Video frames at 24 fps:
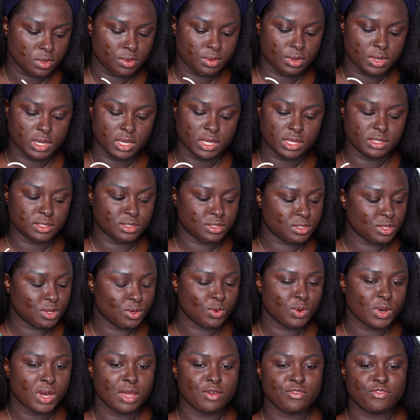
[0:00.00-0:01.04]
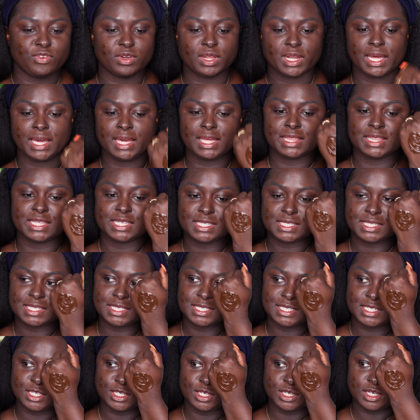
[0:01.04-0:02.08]
Okay, so I feel like this
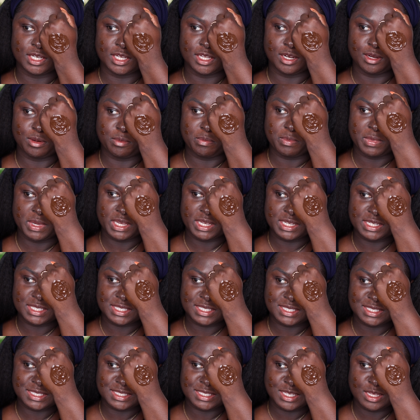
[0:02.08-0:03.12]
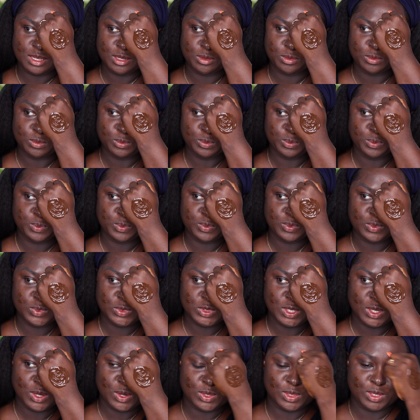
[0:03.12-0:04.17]
is a good mix
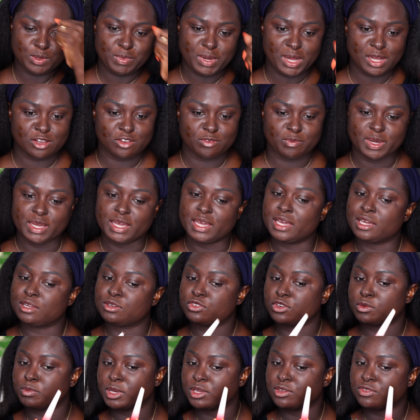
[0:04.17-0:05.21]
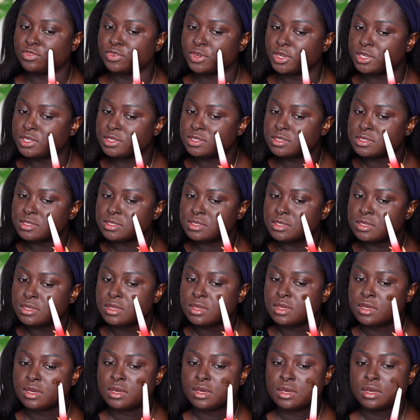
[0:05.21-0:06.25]
on the back of my hand for my face.
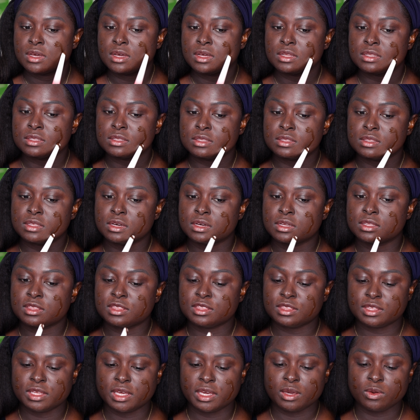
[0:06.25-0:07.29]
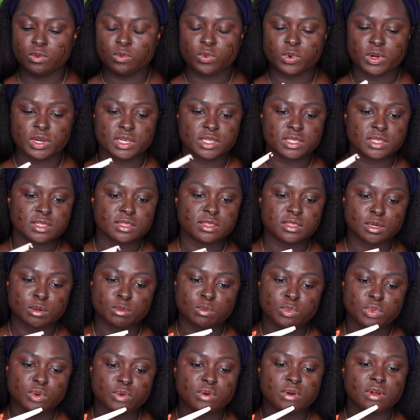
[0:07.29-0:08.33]
The thing with the
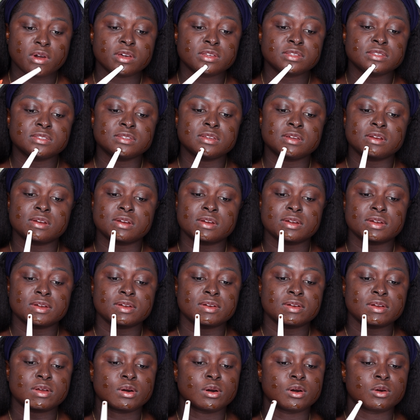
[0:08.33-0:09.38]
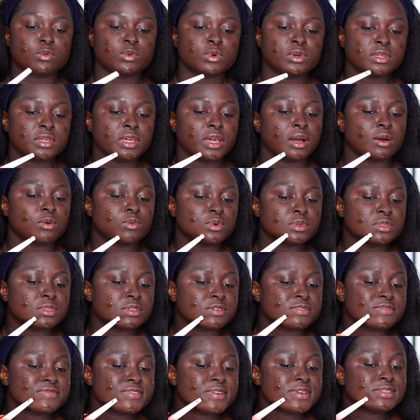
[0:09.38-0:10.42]
bronzer, or with, yeah, with
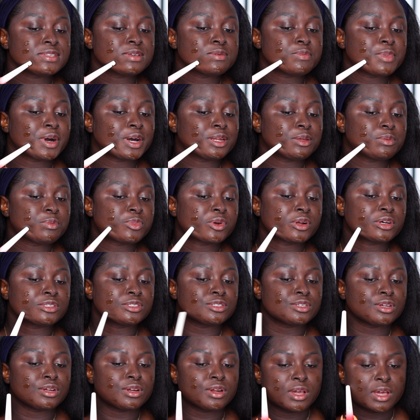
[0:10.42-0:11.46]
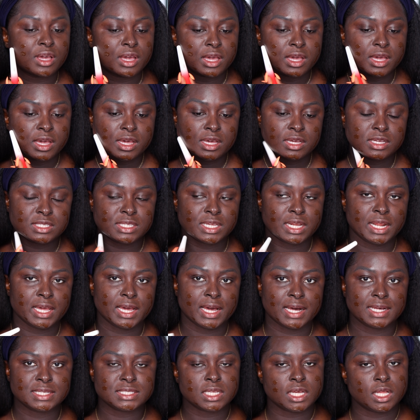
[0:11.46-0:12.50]
the face and body bronzer, is that it
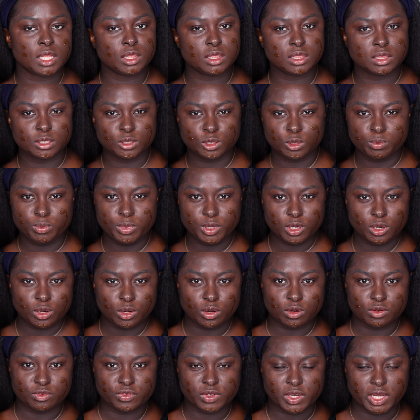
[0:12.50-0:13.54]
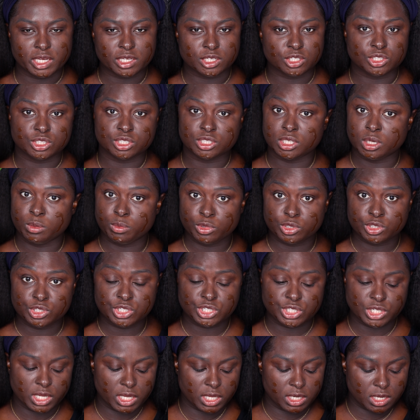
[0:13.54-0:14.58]
has a little bit of like a shimmer
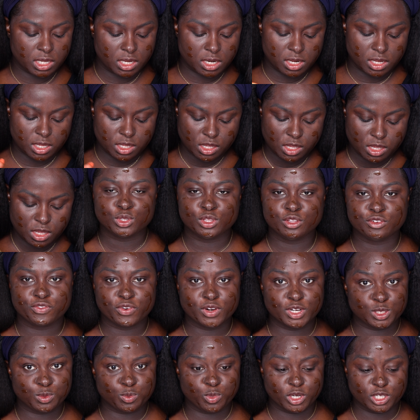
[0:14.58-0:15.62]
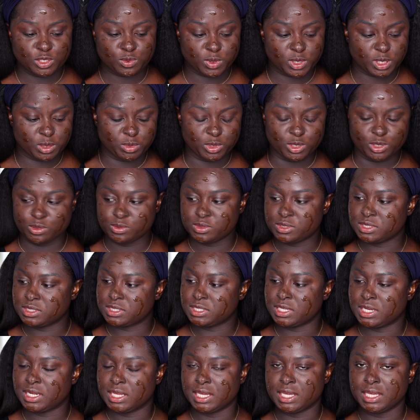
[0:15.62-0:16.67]
shade in it. So the first brush we're going to be using
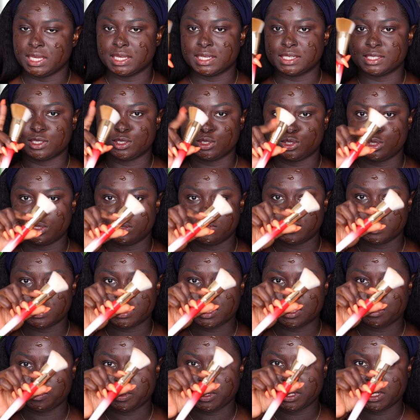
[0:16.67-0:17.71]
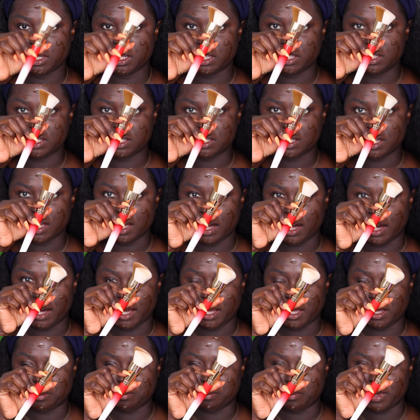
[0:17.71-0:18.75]
today is the Juvia's Place
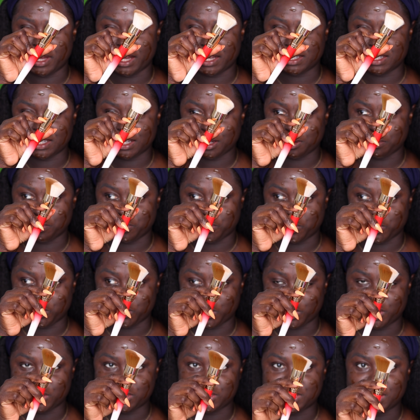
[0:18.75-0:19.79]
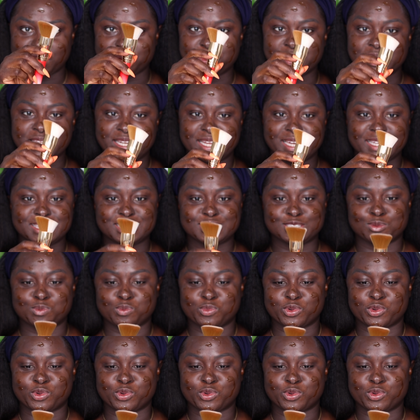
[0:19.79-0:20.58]
I Am Magic brush. I really like this